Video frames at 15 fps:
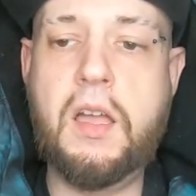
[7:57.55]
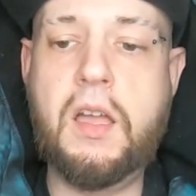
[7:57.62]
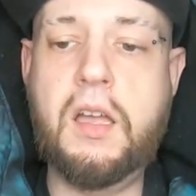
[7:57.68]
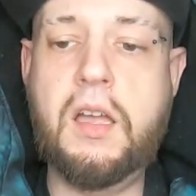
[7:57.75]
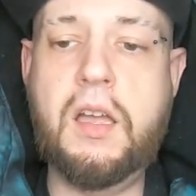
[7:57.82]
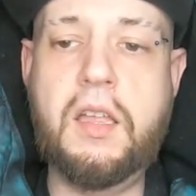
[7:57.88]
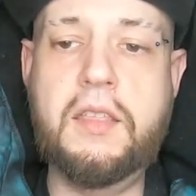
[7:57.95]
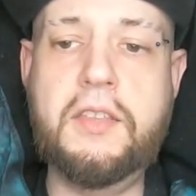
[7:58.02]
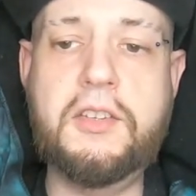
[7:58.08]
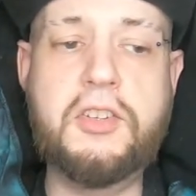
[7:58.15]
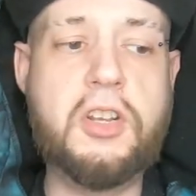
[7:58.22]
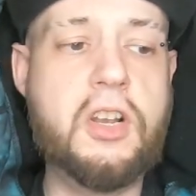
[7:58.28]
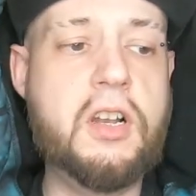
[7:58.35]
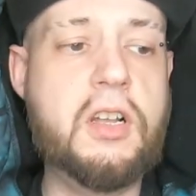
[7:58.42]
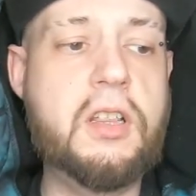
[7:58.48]
The
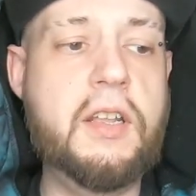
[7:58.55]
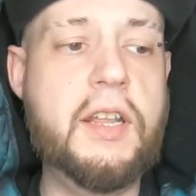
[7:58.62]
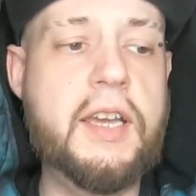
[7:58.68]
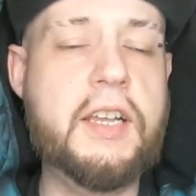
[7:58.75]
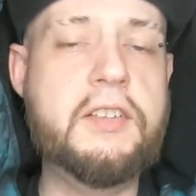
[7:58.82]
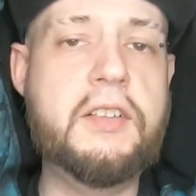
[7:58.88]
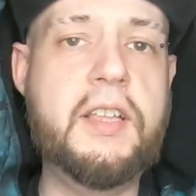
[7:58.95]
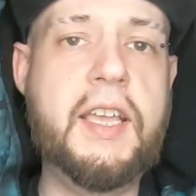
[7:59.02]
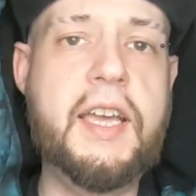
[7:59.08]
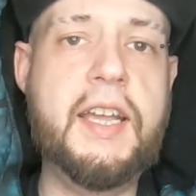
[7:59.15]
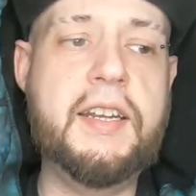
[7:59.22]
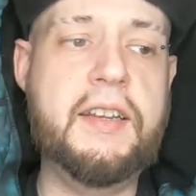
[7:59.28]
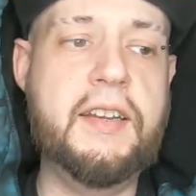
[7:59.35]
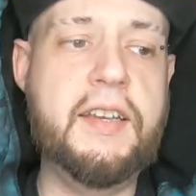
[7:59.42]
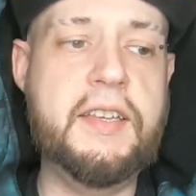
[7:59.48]
chocolate actually
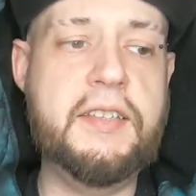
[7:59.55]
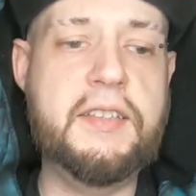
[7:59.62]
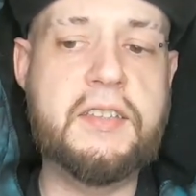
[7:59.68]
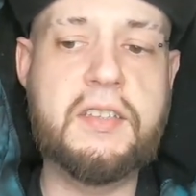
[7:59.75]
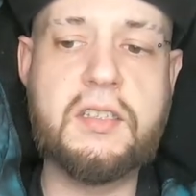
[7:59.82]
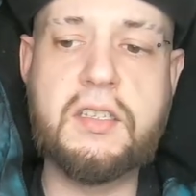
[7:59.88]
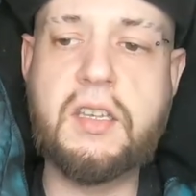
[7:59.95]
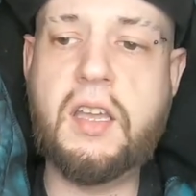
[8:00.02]
had a nice